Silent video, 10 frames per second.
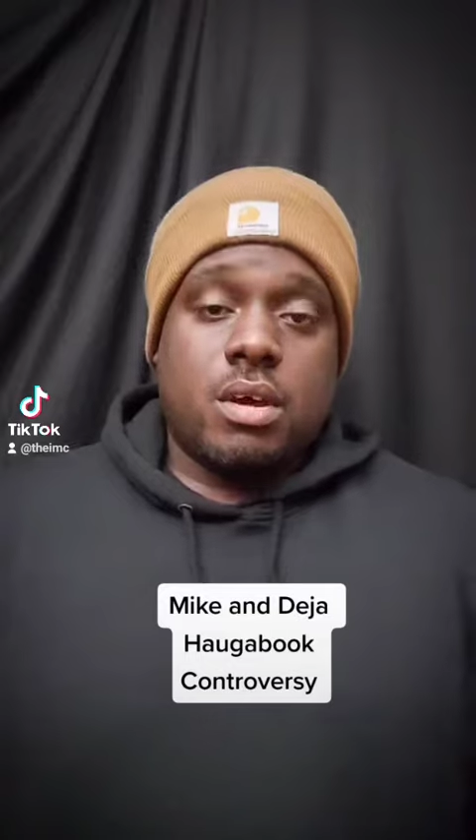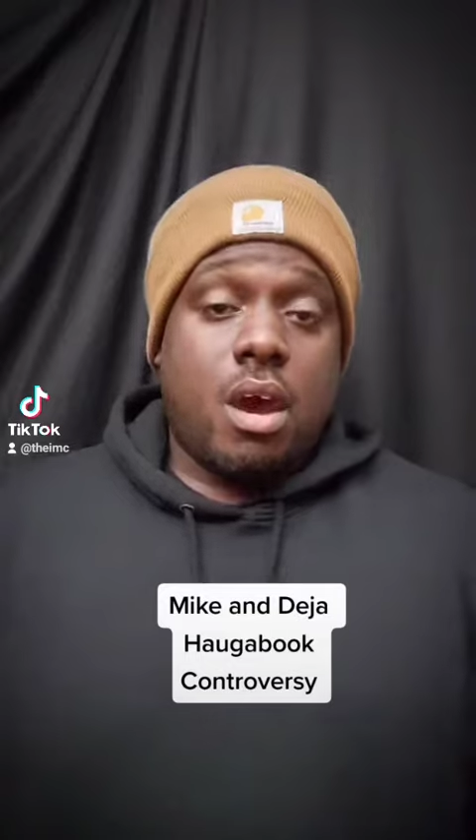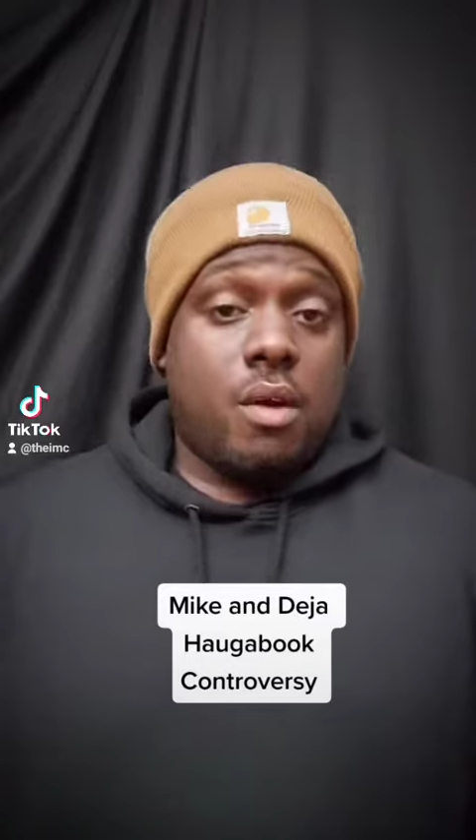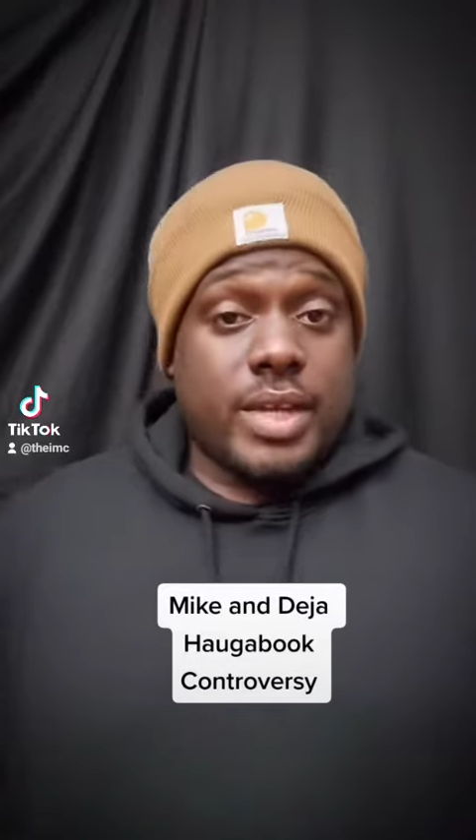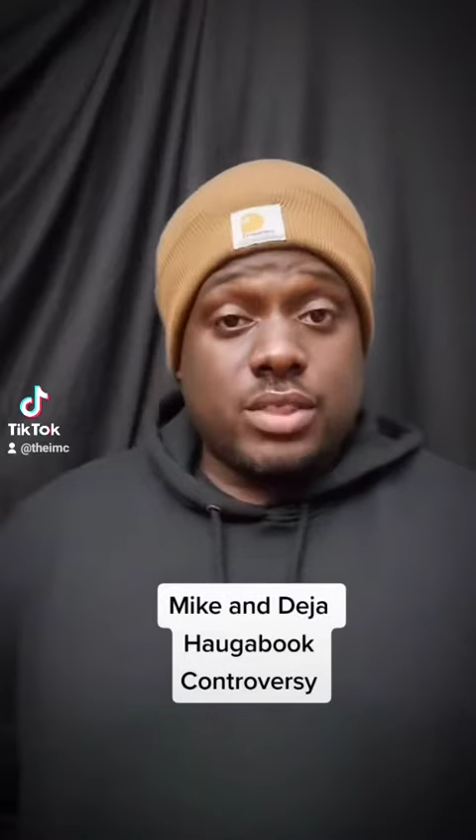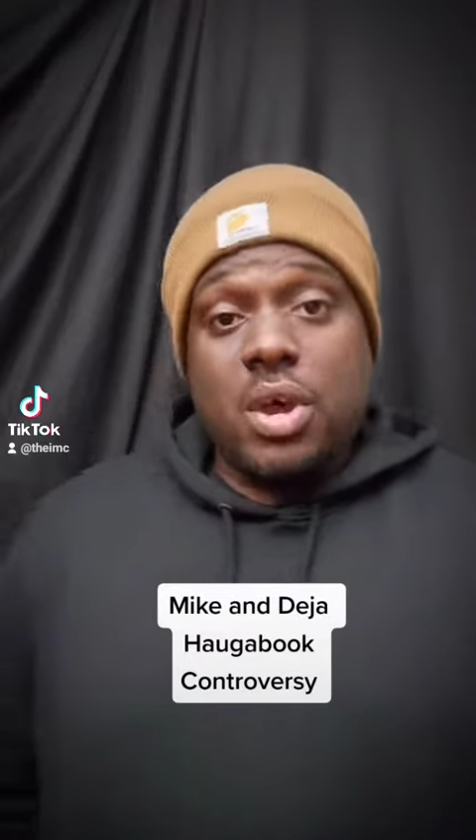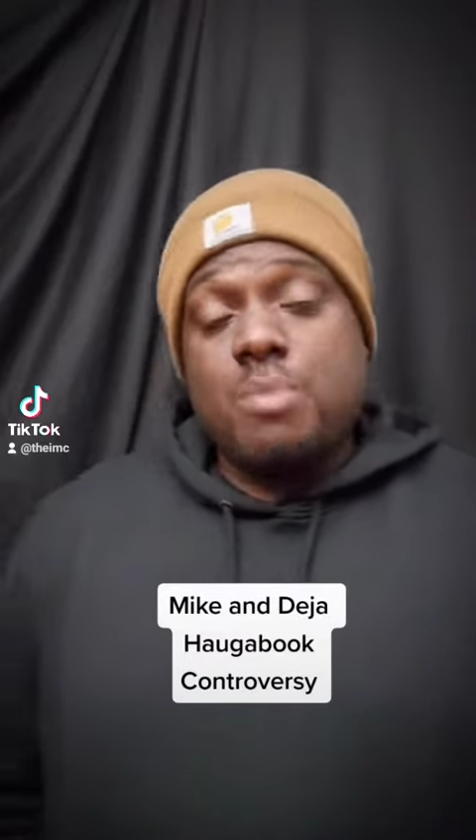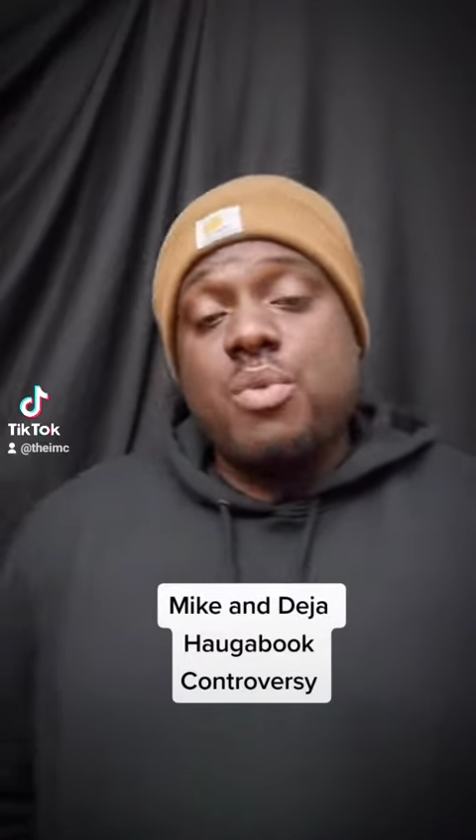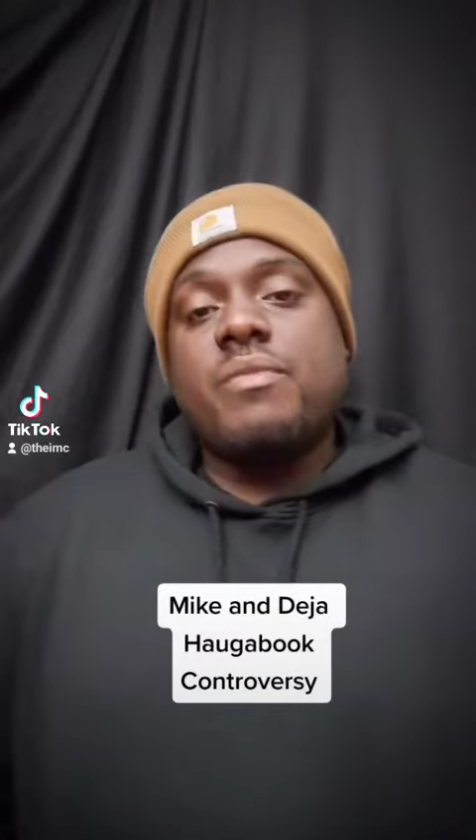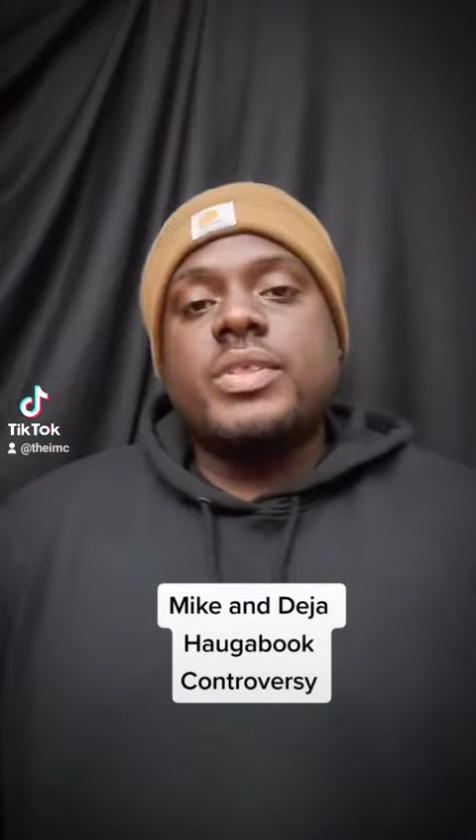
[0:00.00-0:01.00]
All right, so I
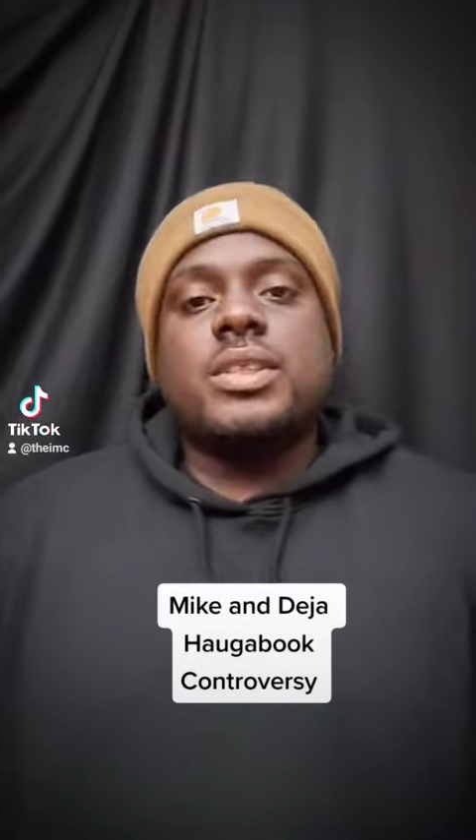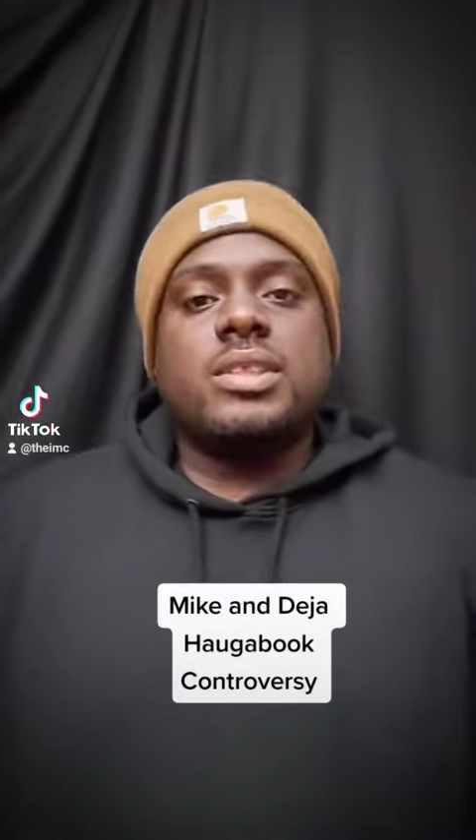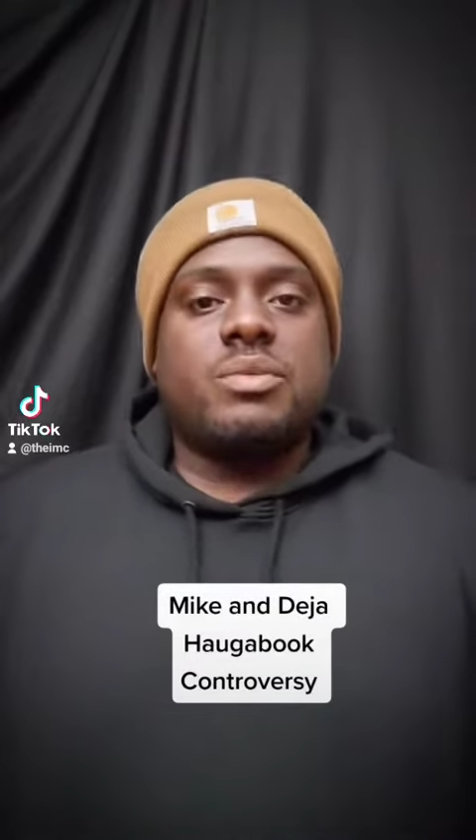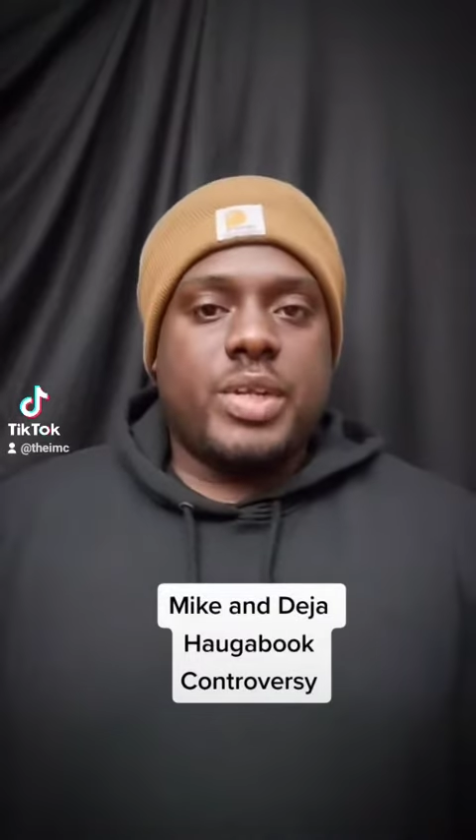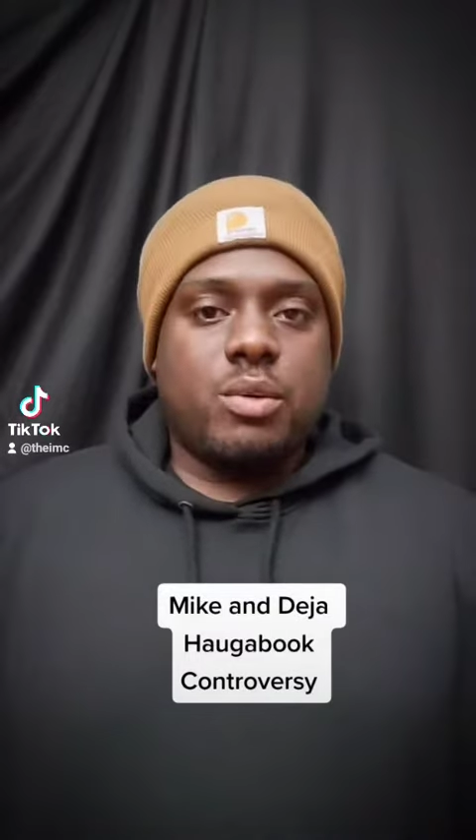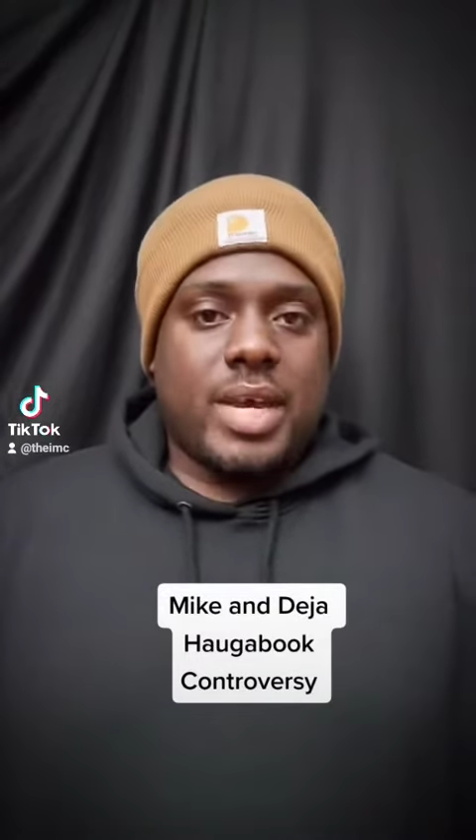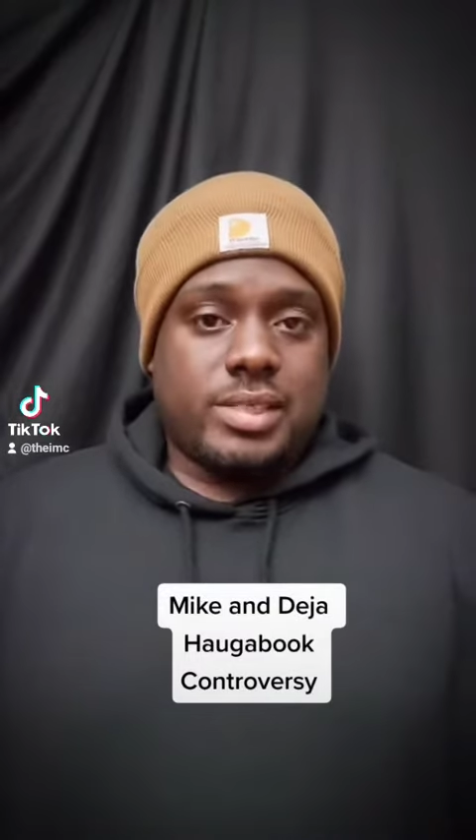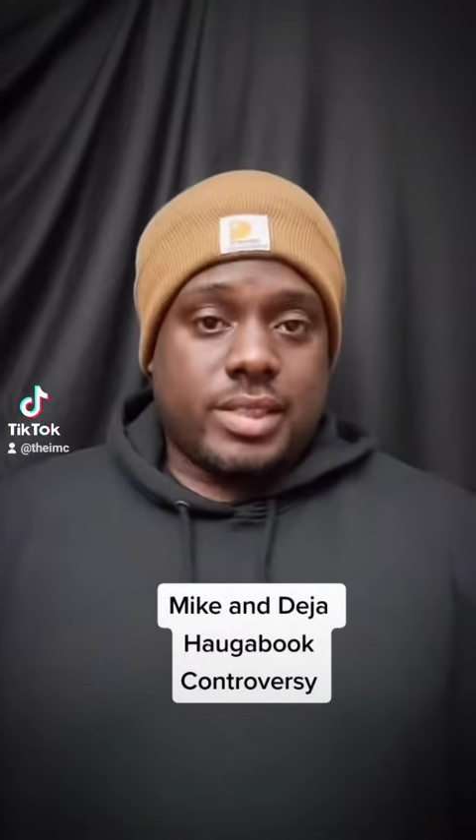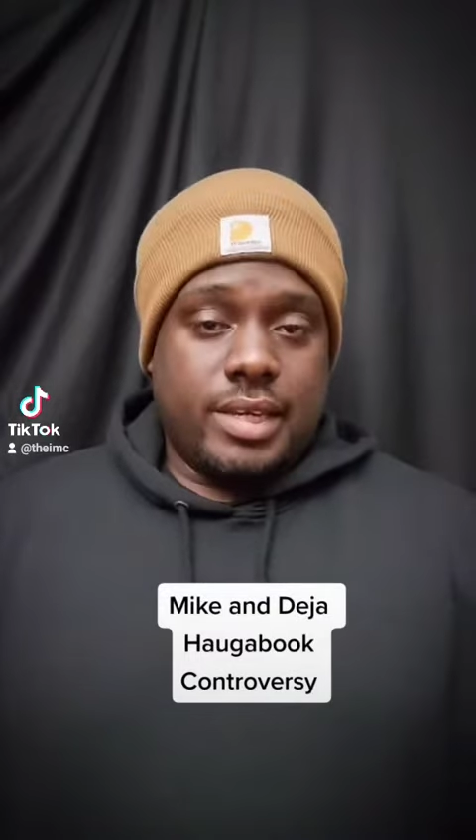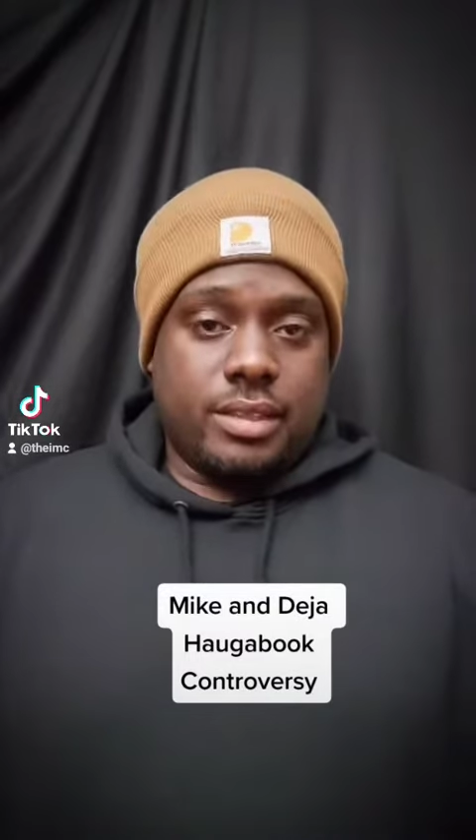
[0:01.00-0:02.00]
preface this video by
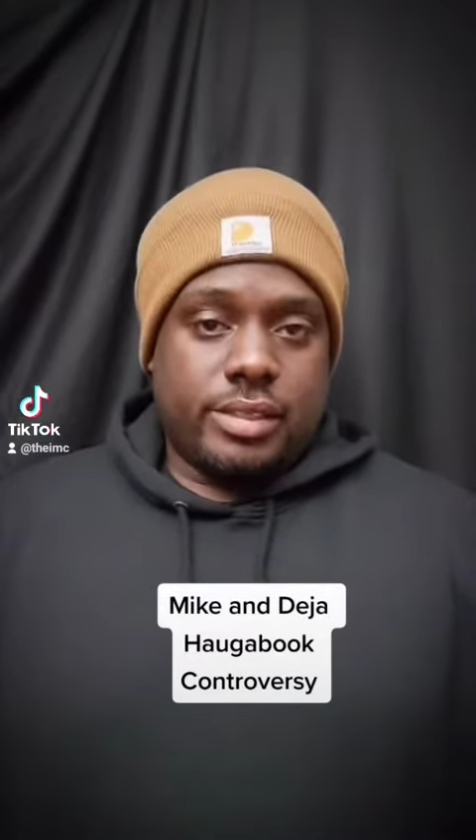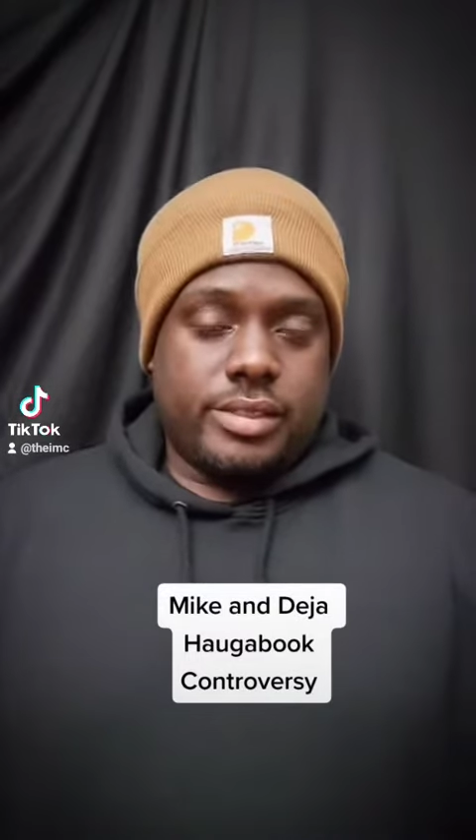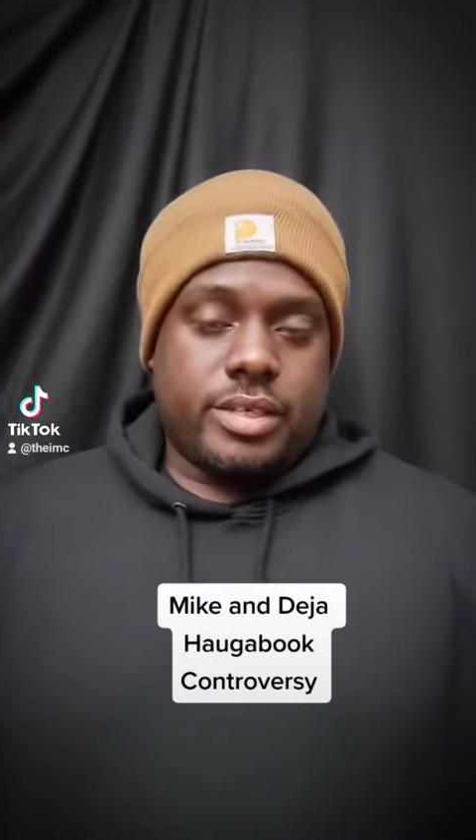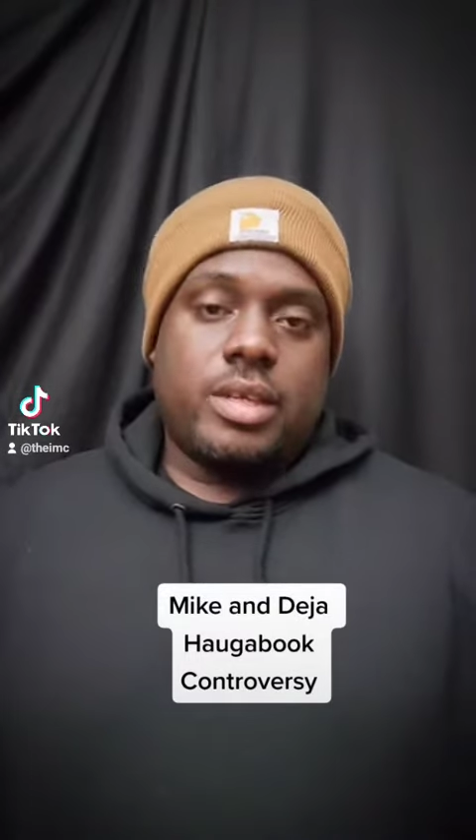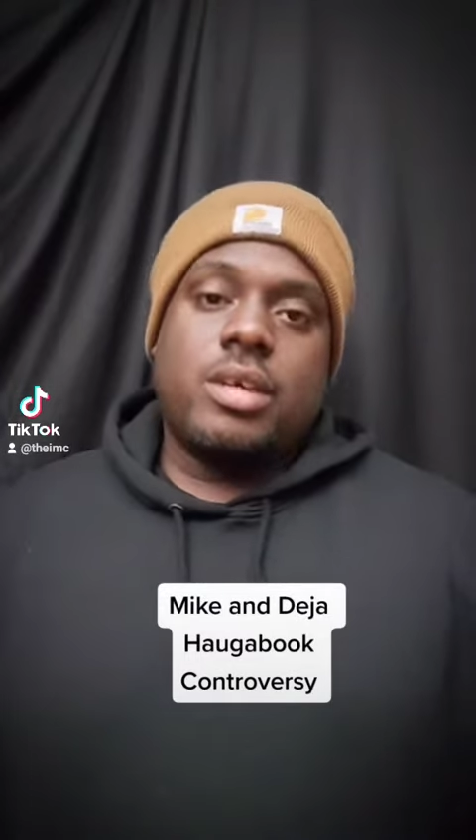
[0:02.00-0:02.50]
saying this.